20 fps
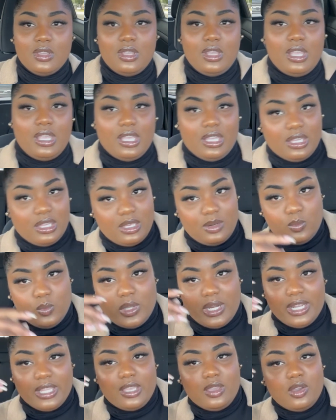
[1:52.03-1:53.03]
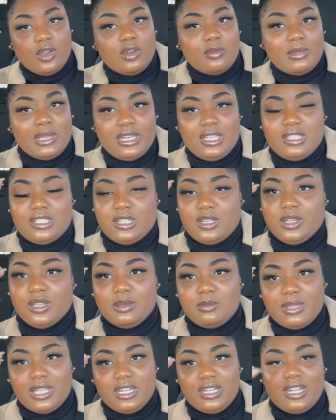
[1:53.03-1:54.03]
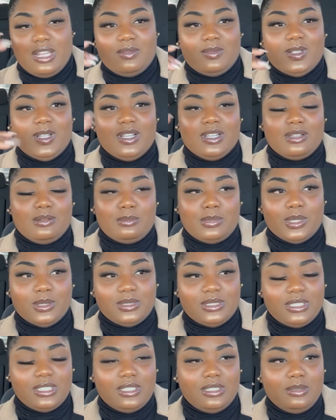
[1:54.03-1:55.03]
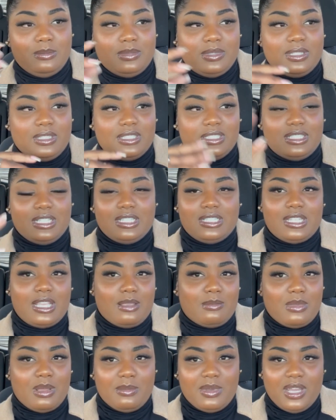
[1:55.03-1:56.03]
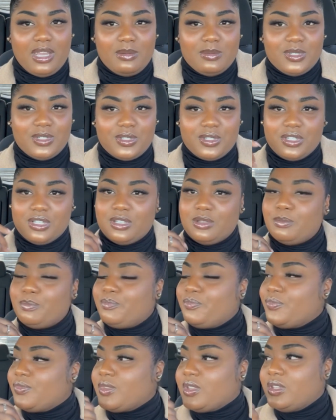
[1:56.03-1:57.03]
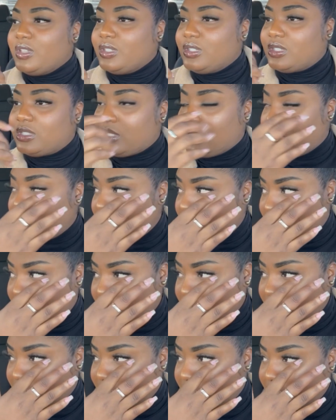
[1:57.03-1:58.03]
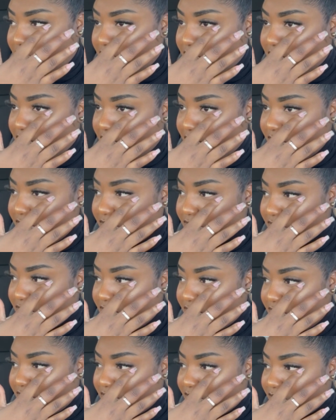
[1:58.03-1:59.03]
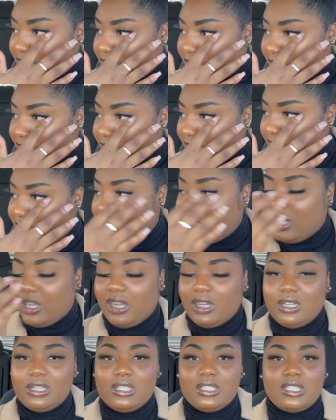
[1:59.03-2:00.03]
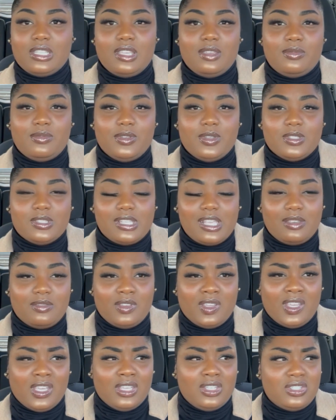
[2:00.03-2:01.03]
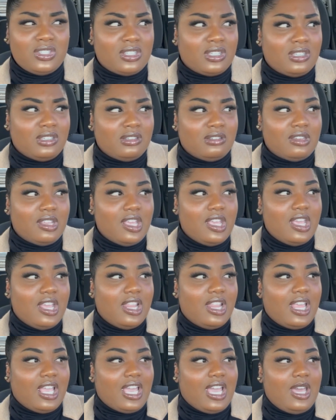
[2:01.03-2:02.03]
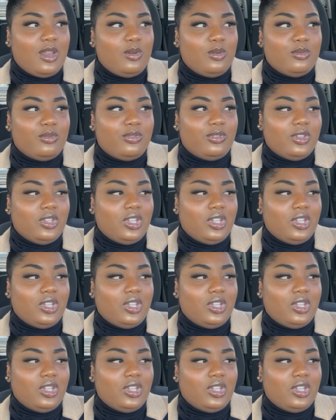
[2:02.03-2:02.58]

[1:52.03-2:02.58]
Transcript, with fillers: and when I get home I need to hurry up, edit that vlog and post it up because that's like my Bahamas trip. So yeah, y'all, honestly it feels like vacation. Like I don't feel